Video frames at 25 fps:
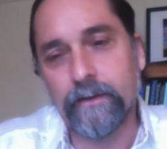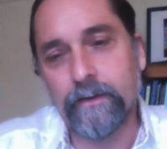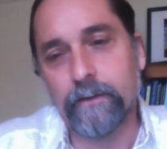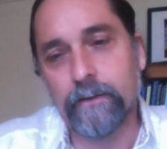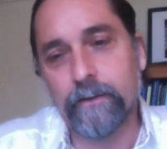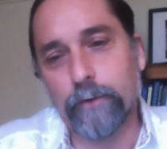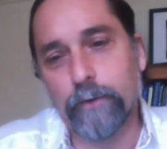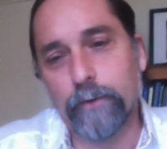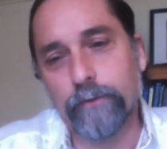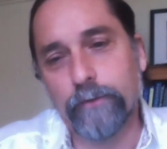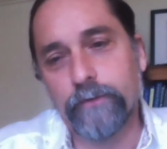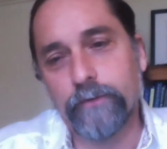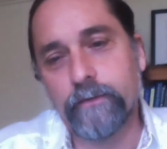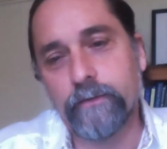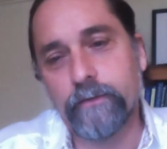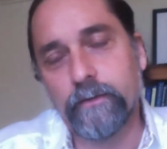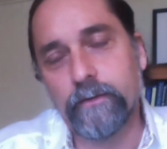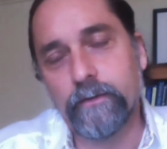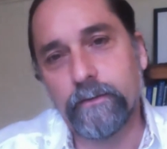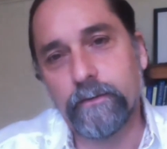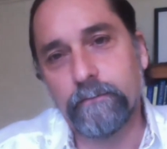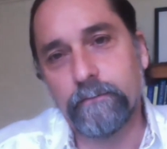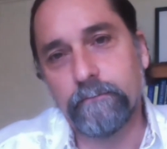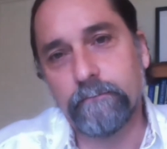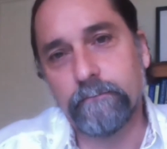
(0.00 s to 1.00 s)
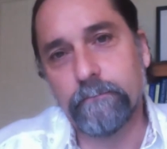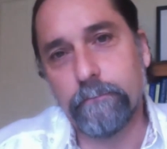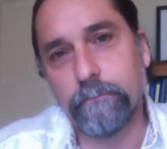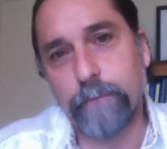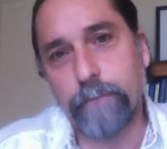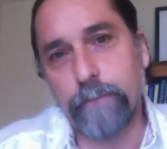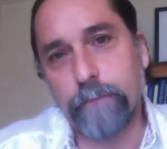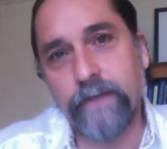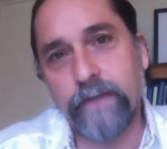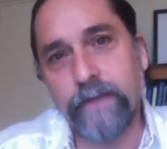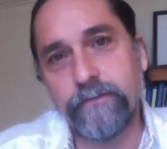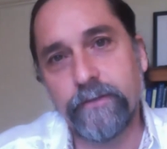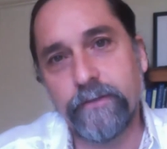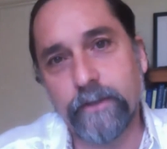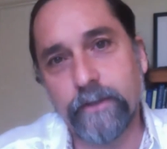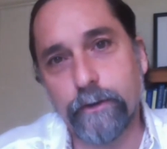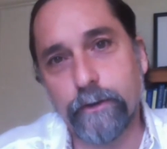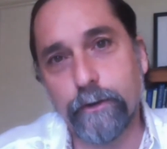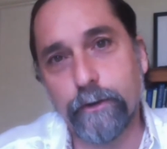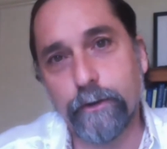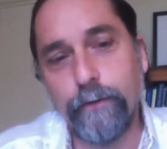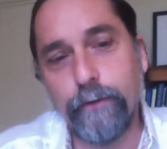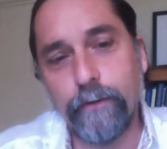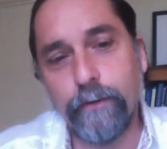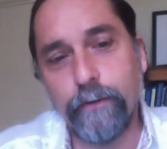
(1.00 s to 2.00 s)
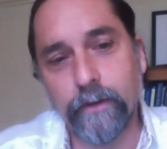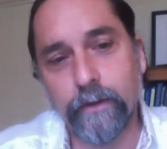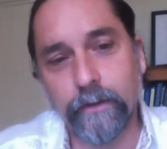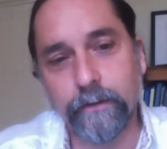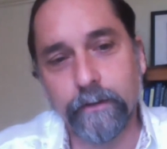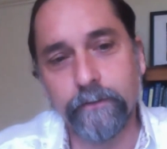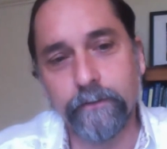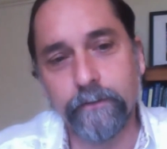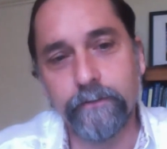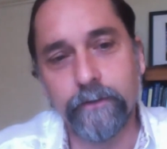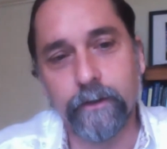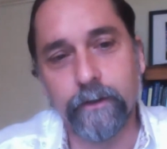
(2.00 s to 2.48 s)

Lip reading: The most basic good things